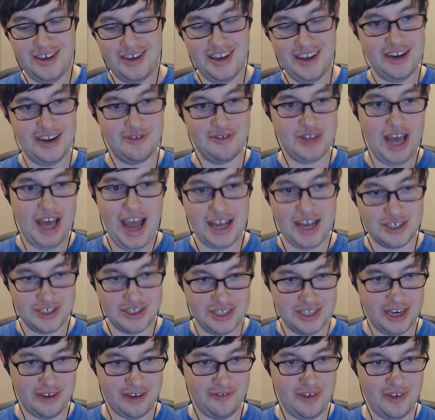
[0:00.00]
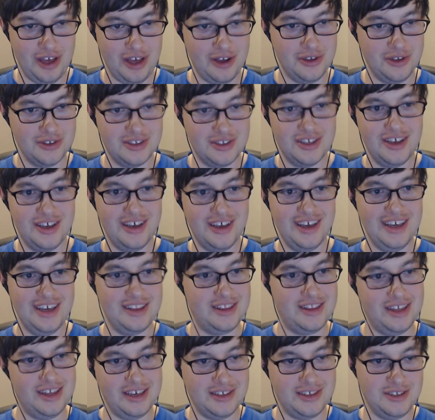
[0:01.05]
and if the hash check fails,
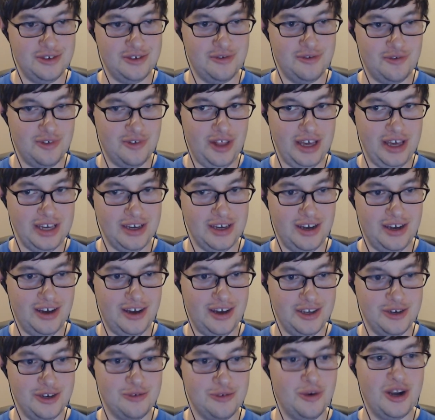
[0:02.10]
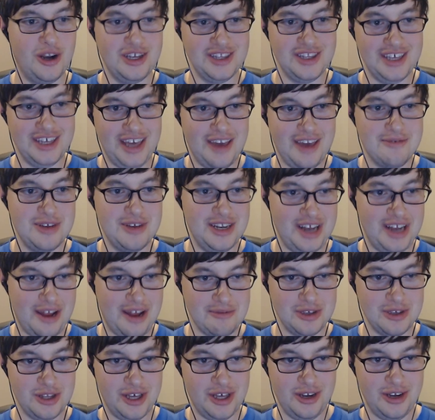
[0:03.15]
it thinks you're running the game in an
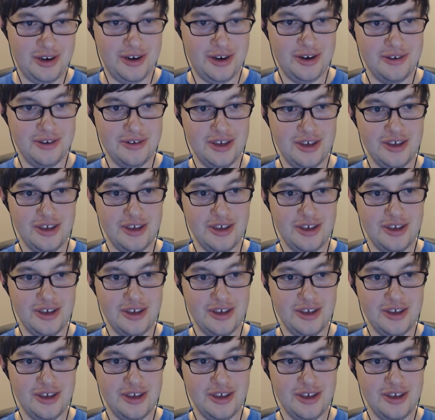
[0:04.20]
emulator.